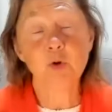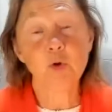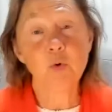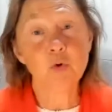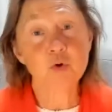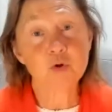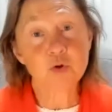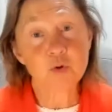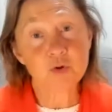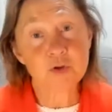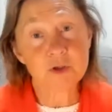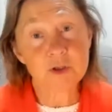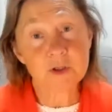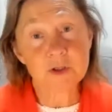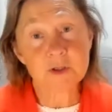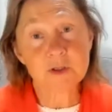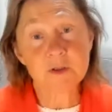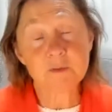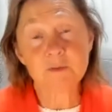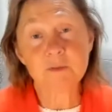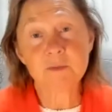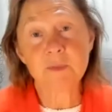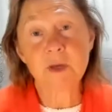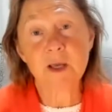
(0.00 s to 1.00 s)
cause
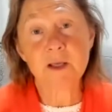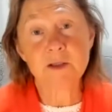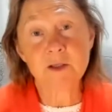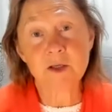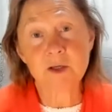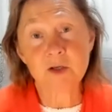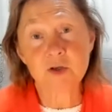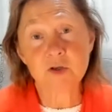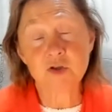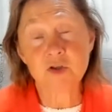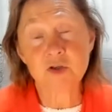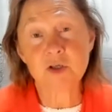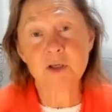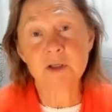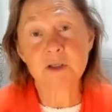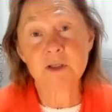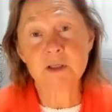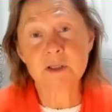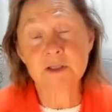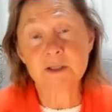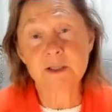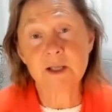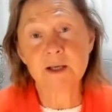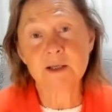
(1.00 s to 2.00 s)
autism, ADHD,
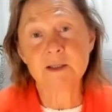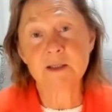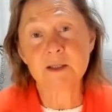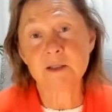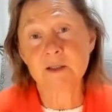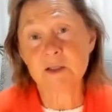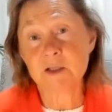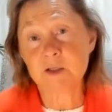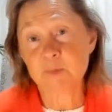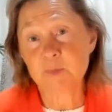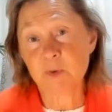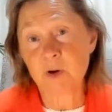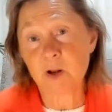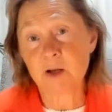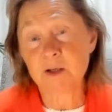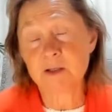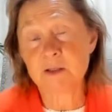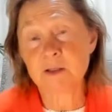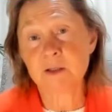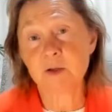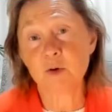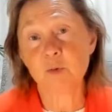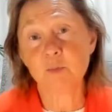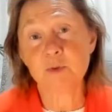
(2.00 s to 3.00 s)
dyslexia,
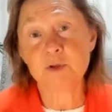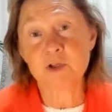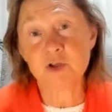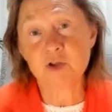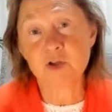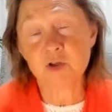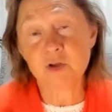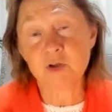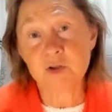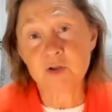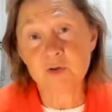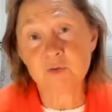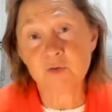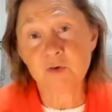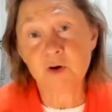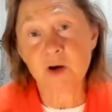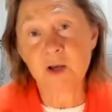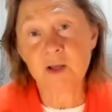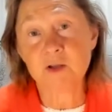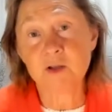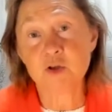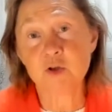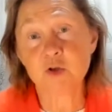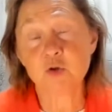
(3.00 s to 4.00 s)
dyspraxia, oppositional
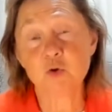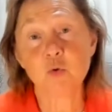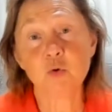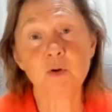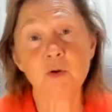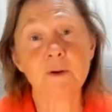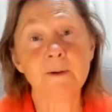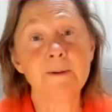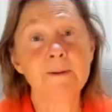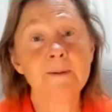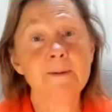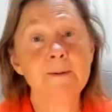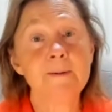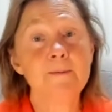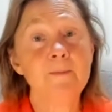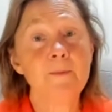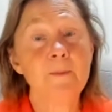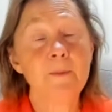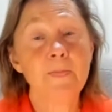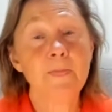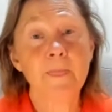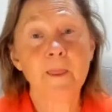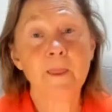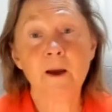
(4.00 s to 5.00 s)
defiant disorder,
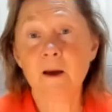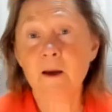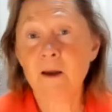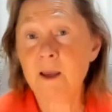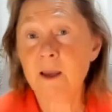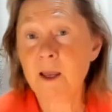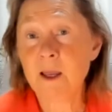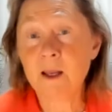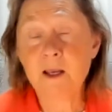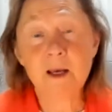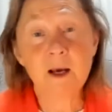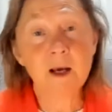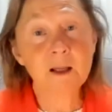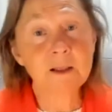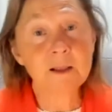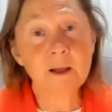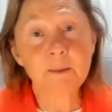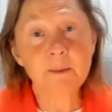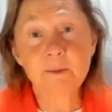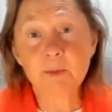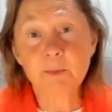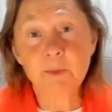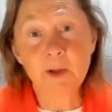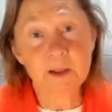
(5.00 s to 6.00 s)
uh, any other
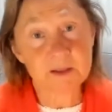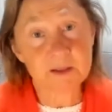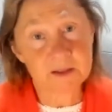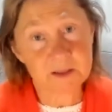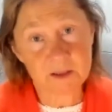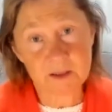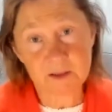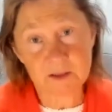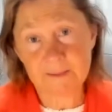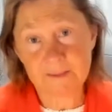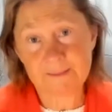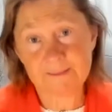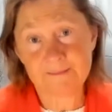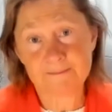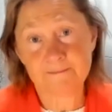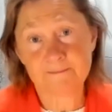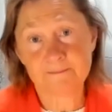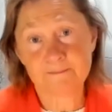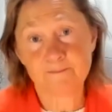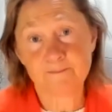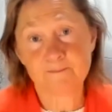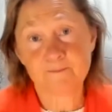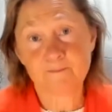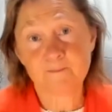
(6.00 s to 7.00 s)
abnormality
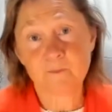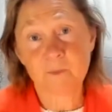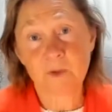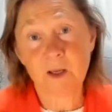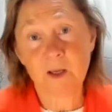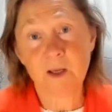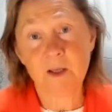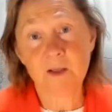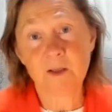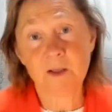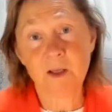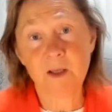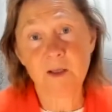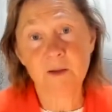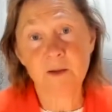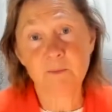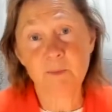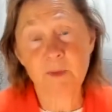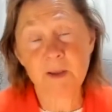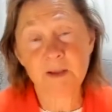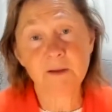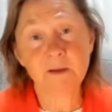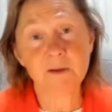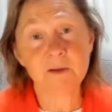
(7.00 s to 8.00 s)
in, in
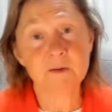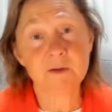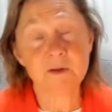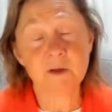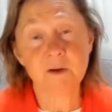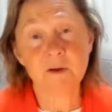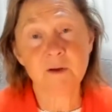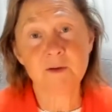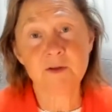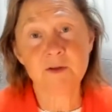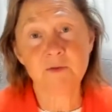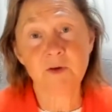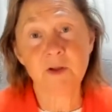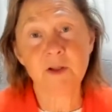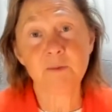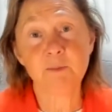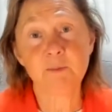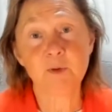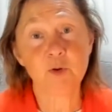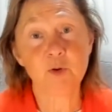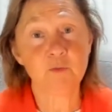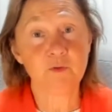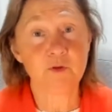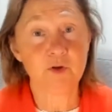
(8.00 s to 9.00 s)
mental uh,
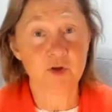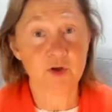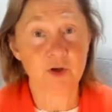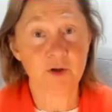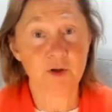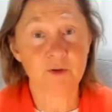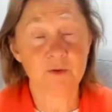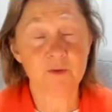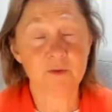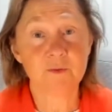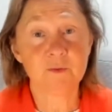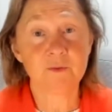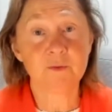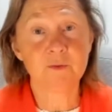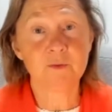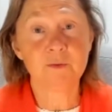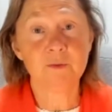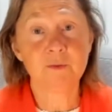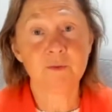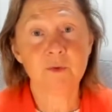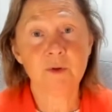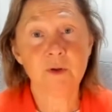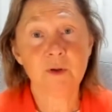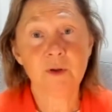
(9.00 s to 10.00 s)
development of the child
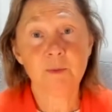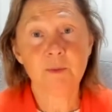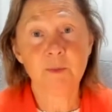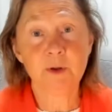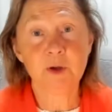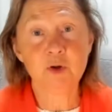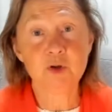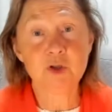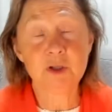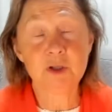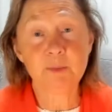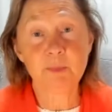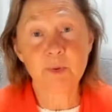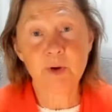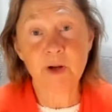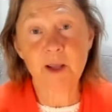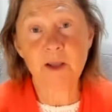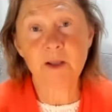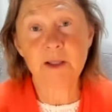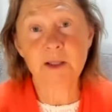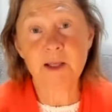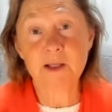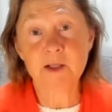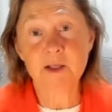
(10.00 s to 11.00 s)
because the
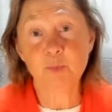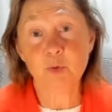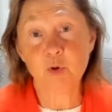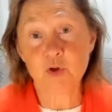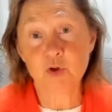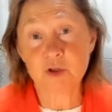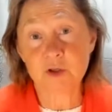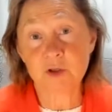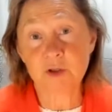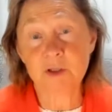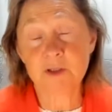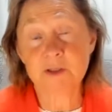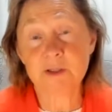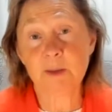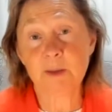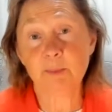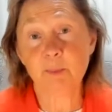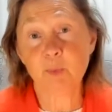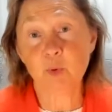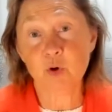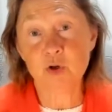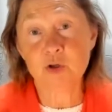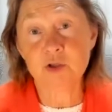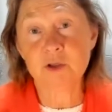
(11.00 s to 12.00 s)
brain gets poisoned. These are
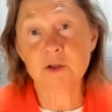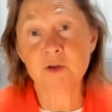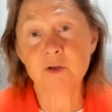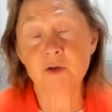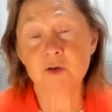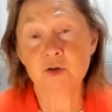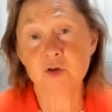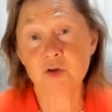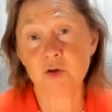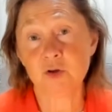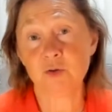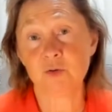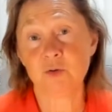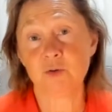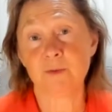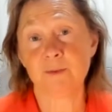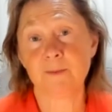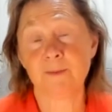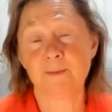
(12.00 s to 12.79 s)
poisoned children.